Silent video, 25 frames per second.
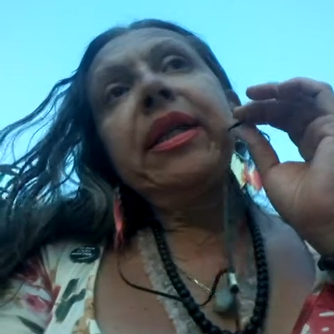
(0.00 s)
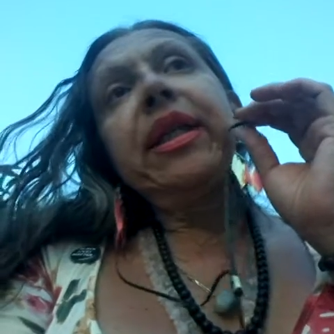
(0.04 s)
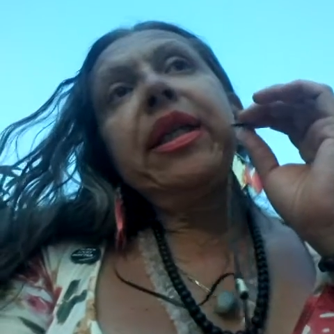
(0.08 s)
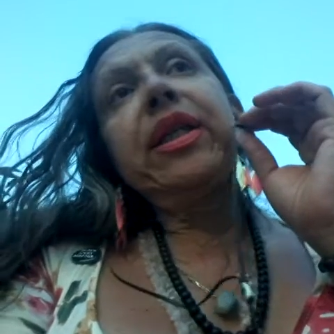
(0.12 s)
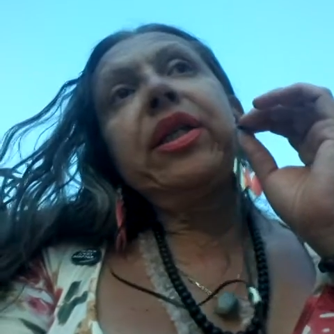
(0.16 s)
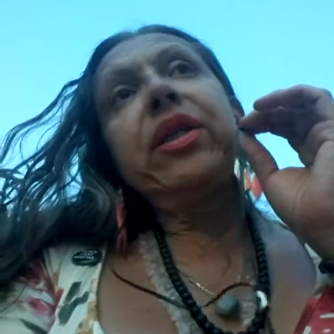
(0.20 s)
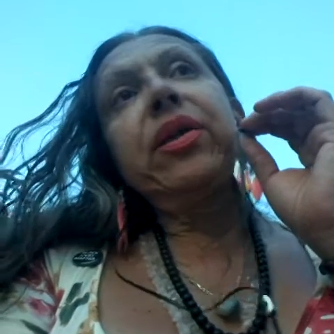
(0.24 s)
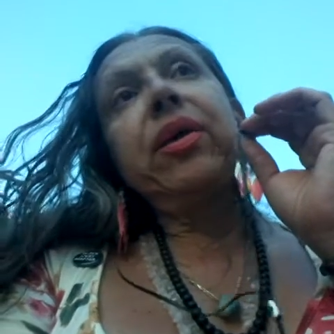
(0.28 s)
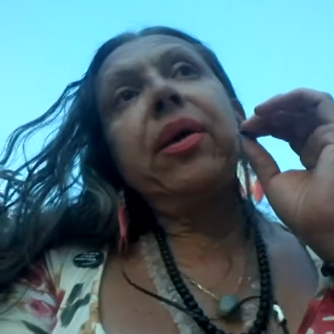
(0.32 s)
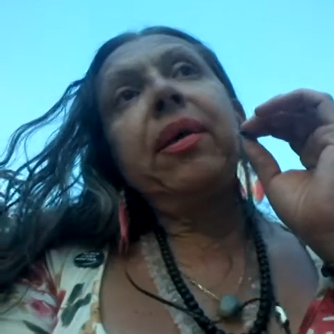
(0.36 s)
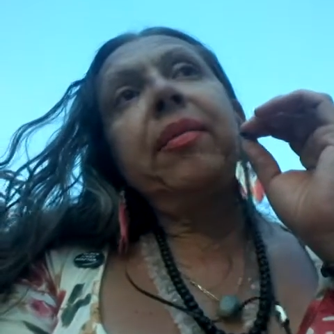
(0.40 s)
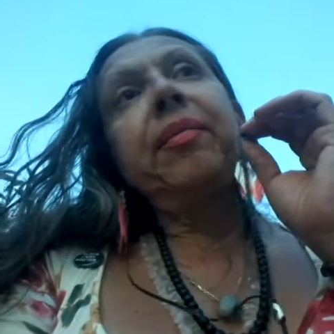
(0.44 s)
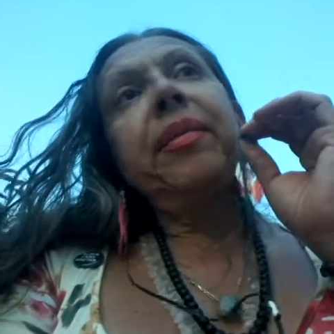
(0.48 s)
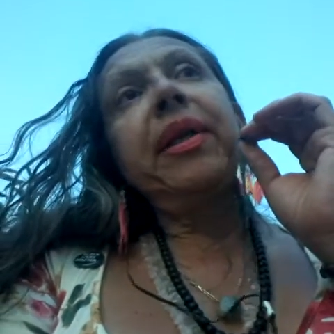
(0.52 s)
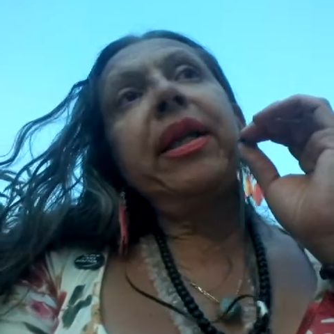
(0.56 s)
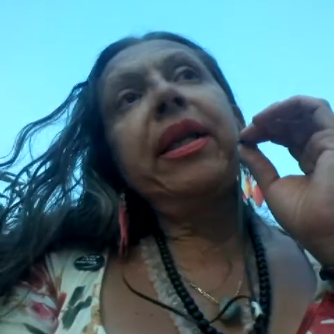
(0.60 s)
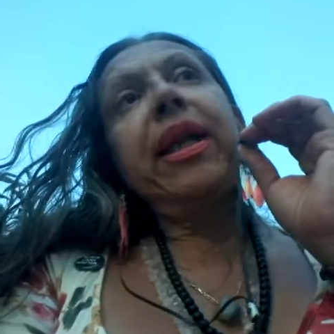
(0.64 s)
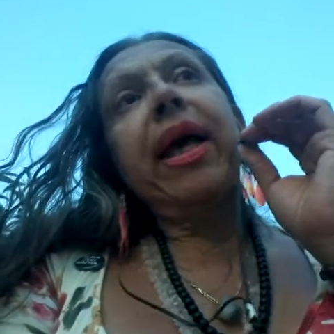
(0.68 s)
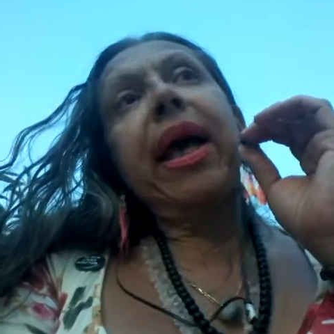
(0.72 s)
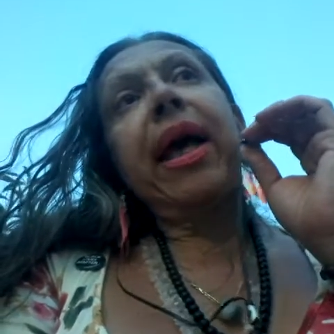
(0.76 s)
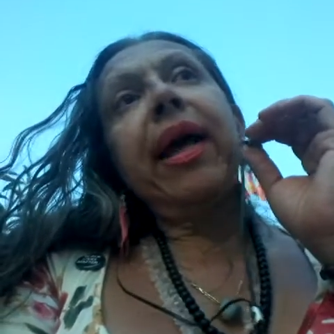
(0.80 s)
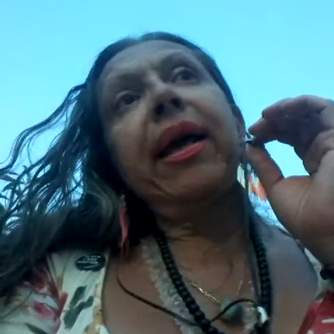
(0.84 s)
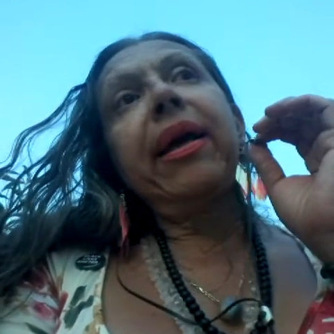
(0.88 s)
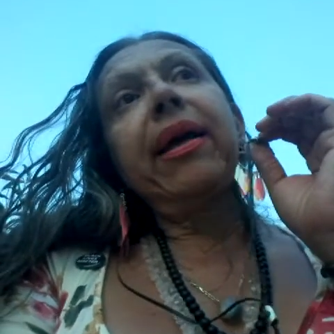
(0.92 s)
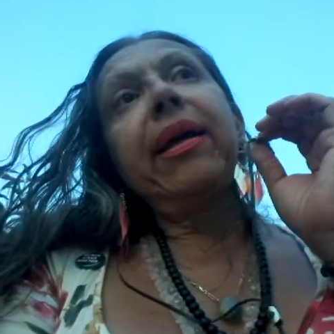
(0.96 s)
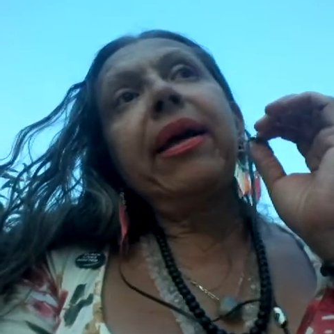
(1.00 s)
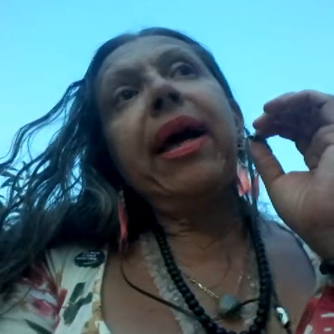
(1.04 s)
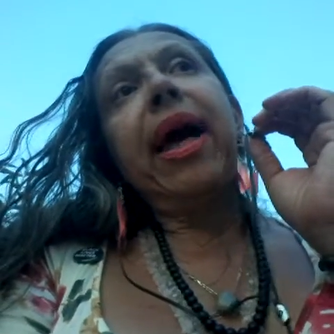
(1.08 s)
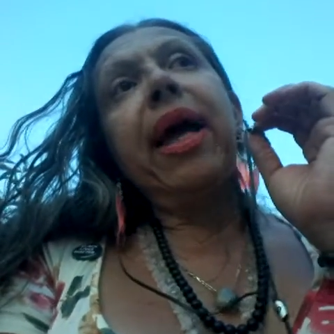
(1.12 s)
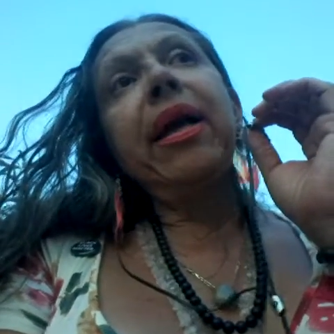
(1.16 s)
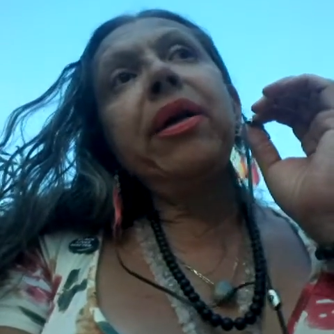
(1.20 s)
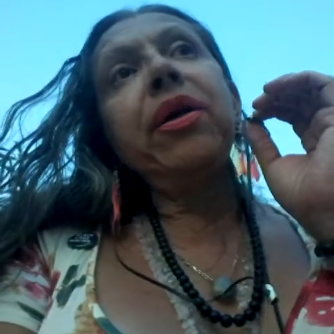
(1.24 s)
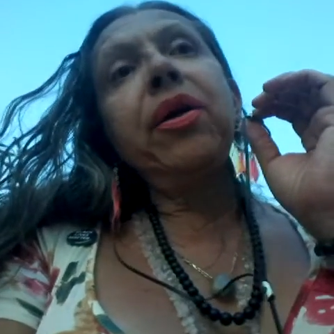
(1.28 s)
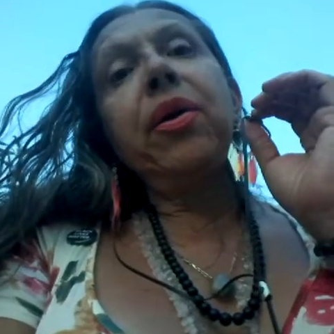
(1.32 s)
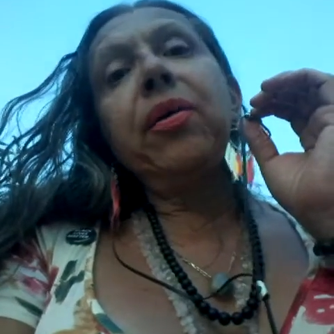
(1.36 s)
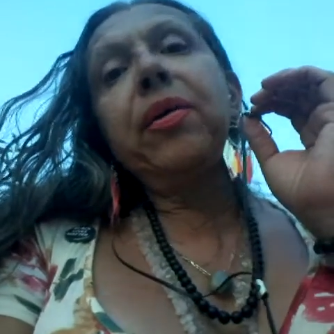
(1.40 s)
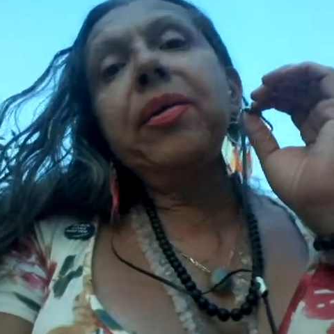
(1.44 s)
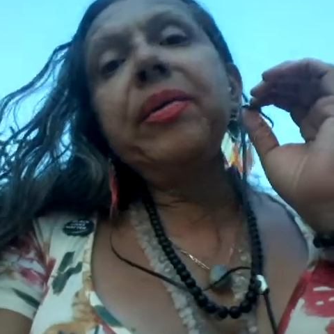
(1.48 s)
He told me, like, I
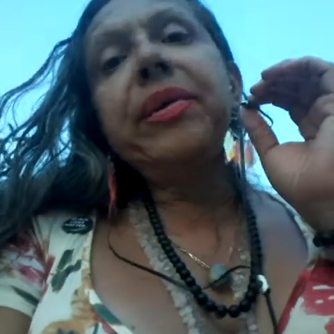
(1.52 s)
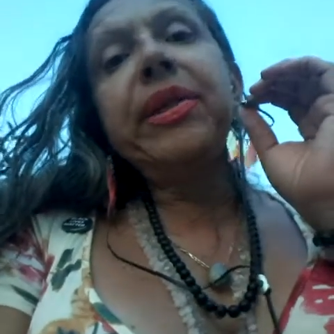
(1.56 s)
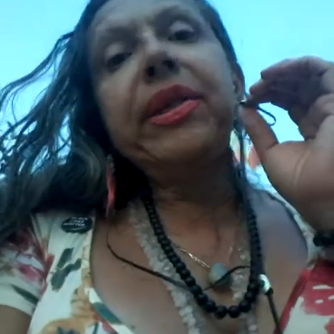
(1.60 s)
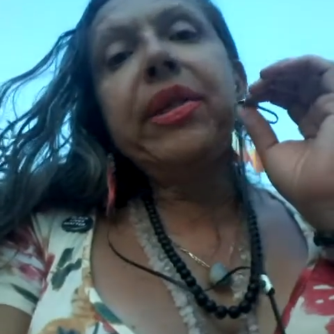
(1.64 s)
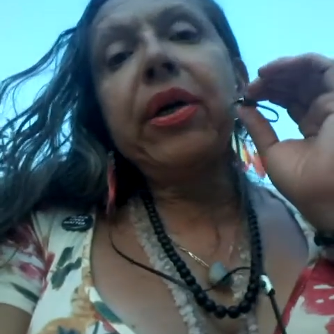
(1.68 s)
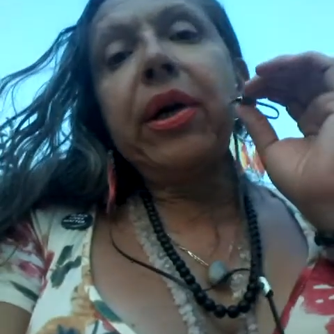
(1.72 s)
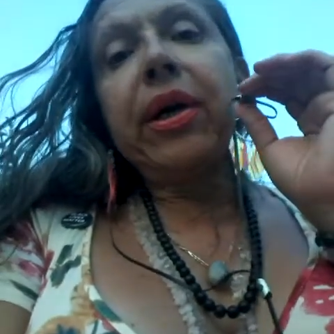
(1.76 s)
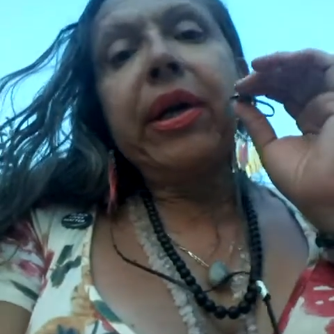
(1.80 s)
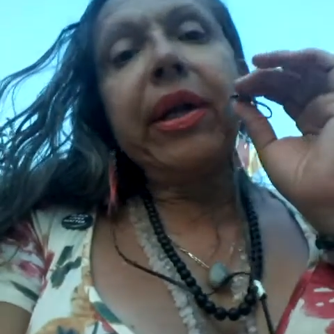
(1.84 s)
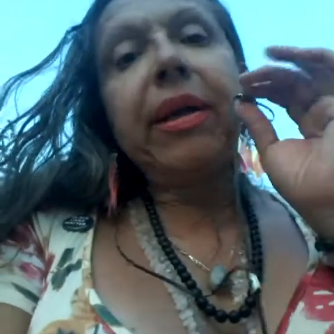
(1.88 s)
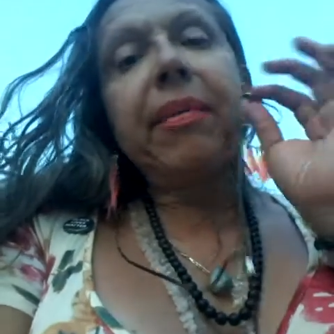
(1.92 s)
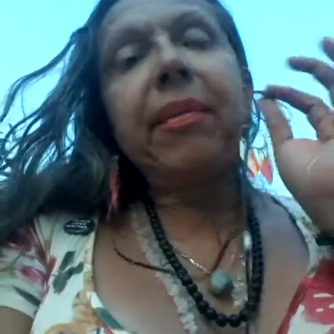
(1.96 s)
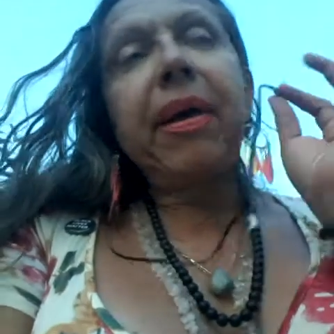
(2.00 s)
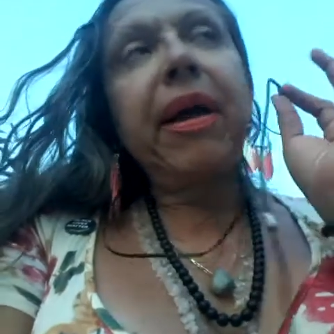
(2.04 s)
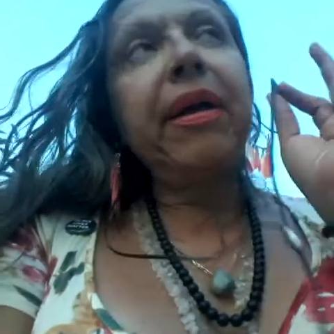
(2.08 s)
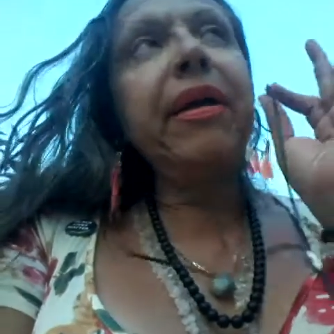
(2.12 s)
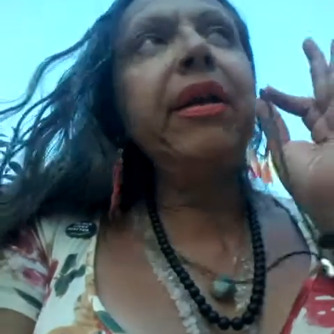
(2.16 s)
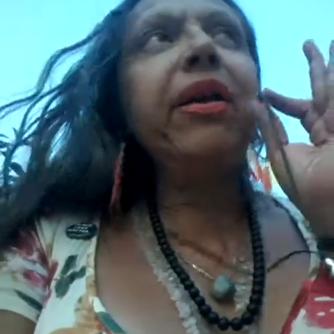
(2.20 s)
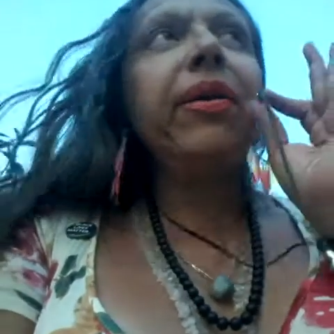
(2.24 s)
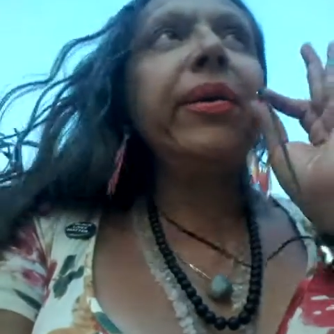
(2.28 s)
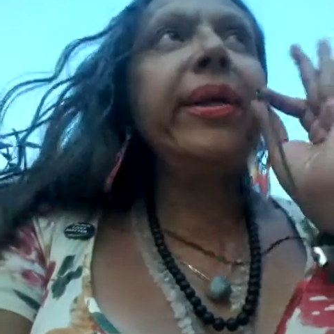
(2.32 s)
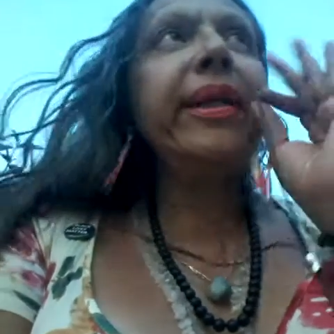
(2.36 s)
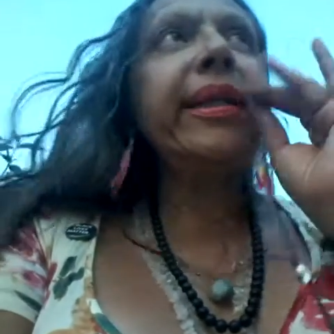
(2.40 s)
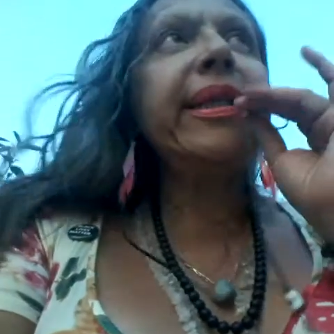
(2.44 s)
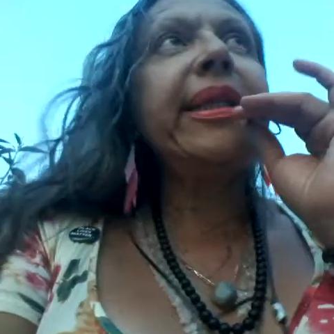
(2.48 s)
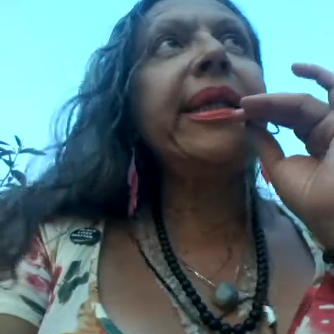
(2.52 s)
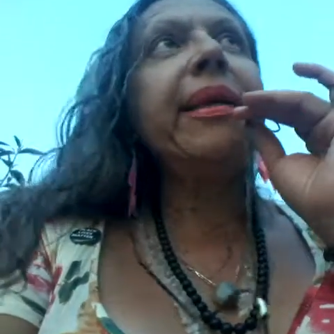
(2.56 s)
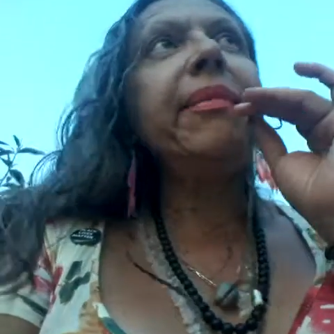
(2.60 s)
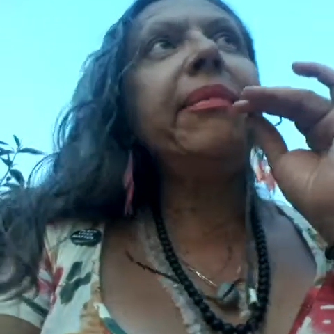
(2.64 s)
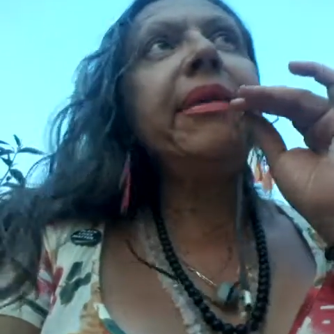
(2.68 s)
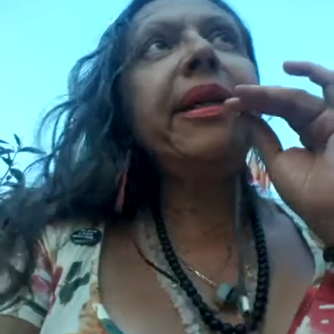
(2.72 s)
don't know, we was talking about, you know, he